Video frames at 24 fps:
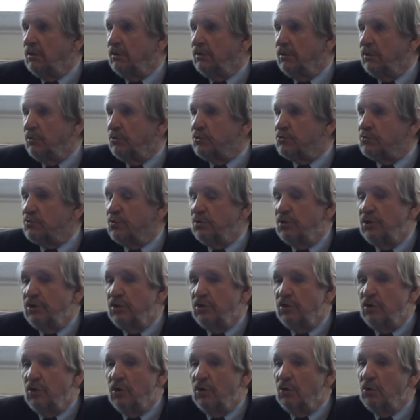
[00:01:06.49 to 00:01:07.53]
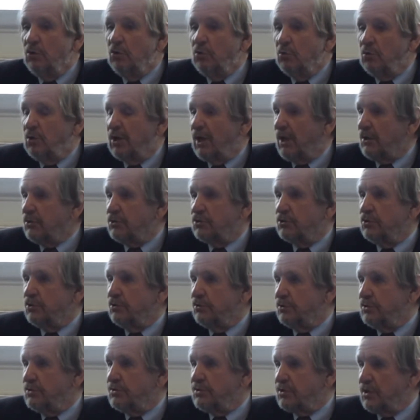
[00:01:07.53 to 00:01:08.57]
There is really no lecture
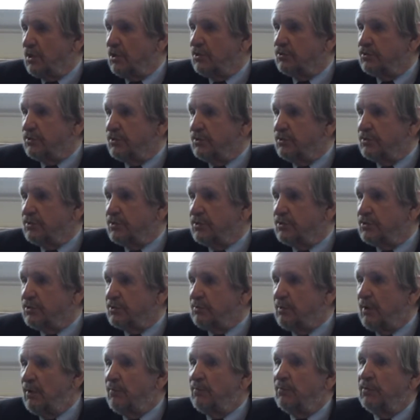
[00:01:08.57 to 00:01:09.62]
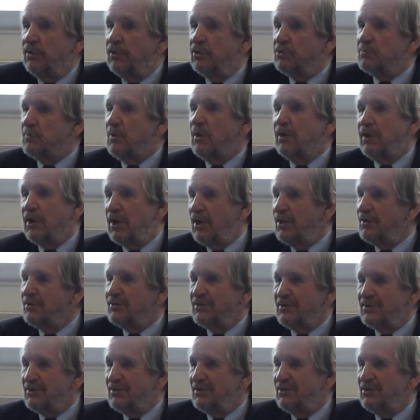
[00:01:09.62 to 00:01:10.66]
discussion system. Everything is by
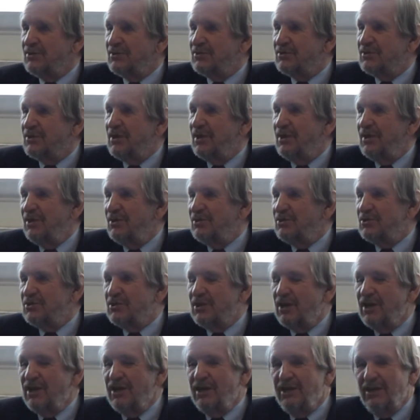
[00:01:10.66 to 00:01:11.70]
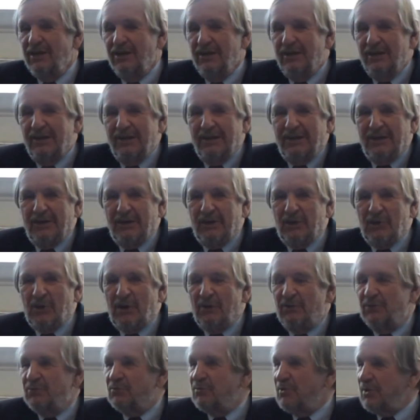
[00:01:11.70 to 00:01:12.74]
cases. And each day you
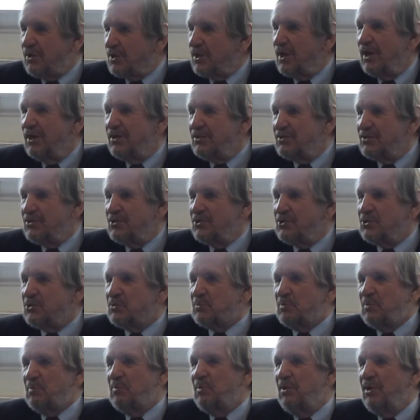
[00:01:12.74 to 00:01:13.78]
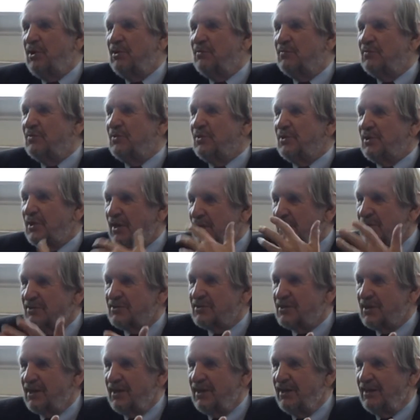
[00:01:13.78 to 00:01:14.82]
have 3 cases to prepare for the
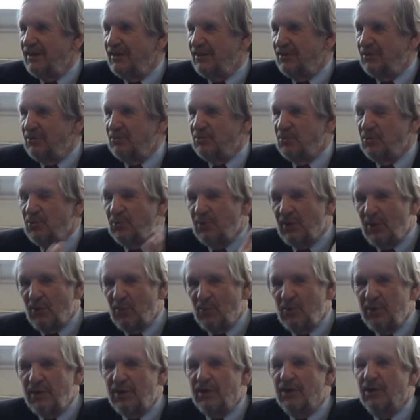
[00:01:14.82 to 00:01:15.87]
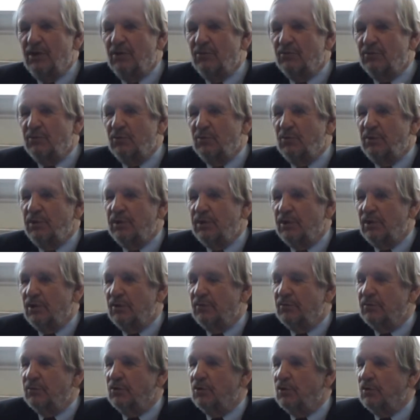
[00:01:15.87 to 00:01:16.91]
next day, and you do that week after week
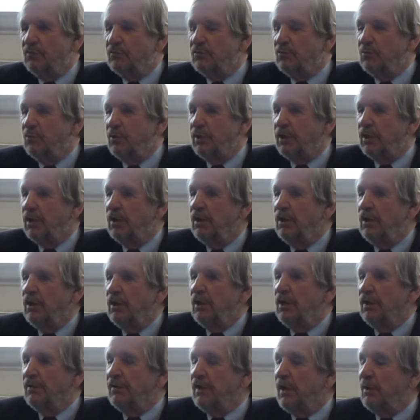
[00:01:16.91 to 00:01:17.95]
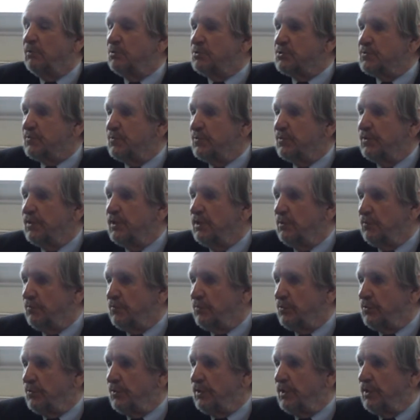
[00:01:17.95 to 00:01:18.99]
after week. And that was for the
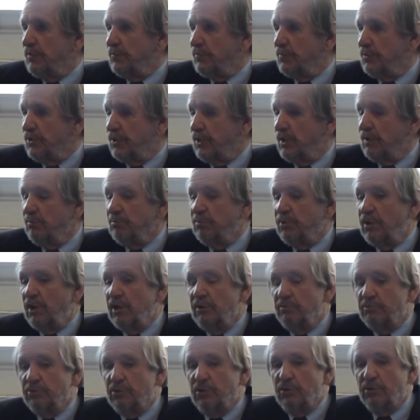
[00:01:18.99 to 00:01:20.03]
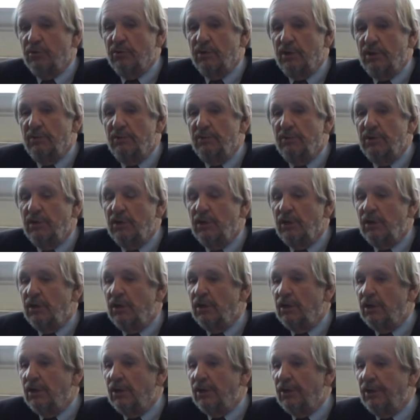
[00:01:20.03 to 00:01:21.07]
MBA program.
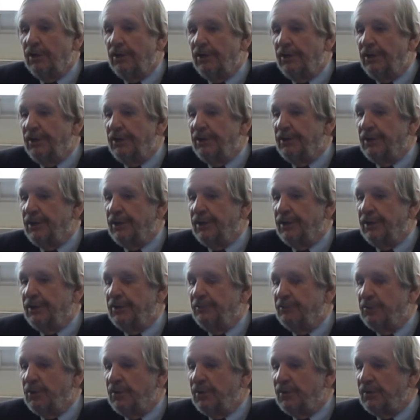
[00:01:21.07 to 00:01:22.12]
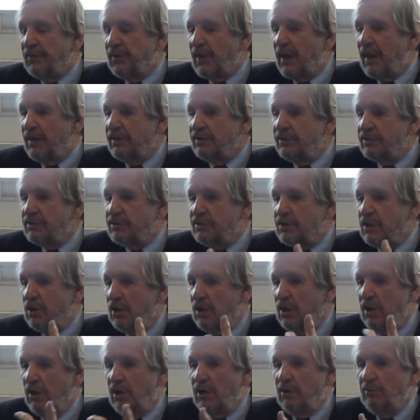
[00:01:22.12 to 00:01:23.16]
But at that
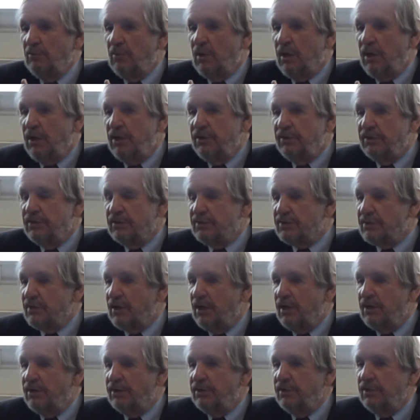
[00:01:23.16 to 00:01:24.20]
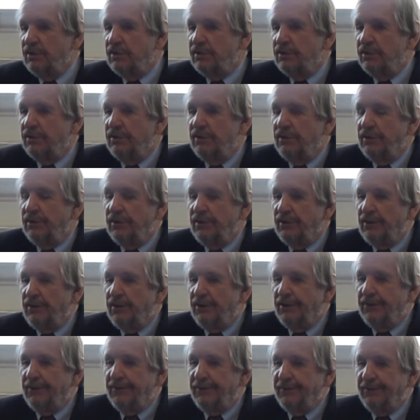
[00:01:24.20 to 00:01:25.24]
time, I had decided
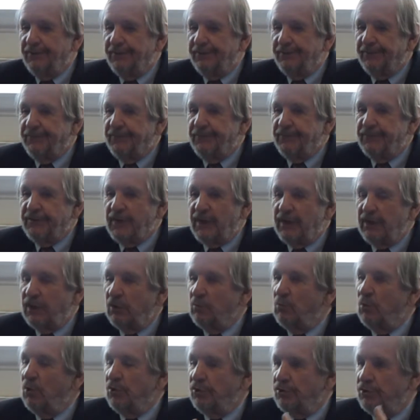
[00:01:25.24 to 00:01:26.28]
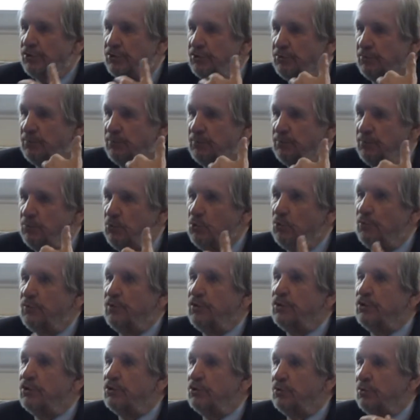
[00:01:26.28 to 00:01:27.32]
that I wanted to move
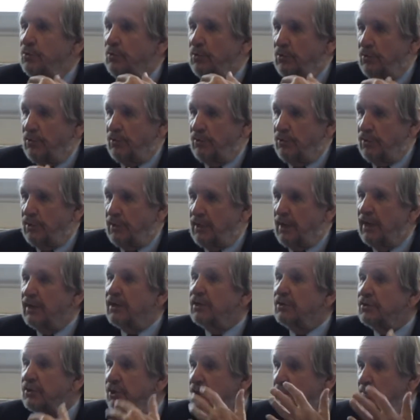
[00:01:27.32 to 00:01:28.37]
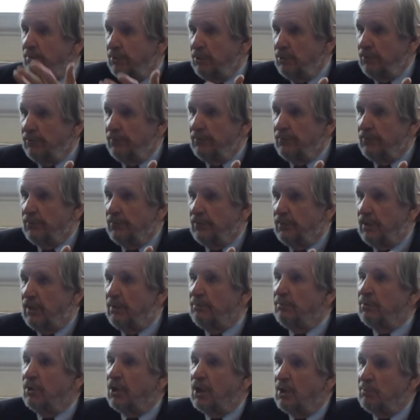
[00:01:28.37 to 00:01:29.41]
into academia
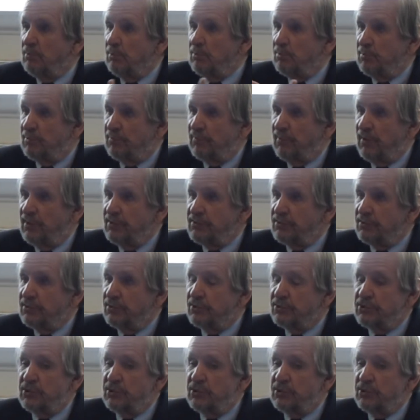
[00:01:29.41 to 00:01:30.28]
and become a professor.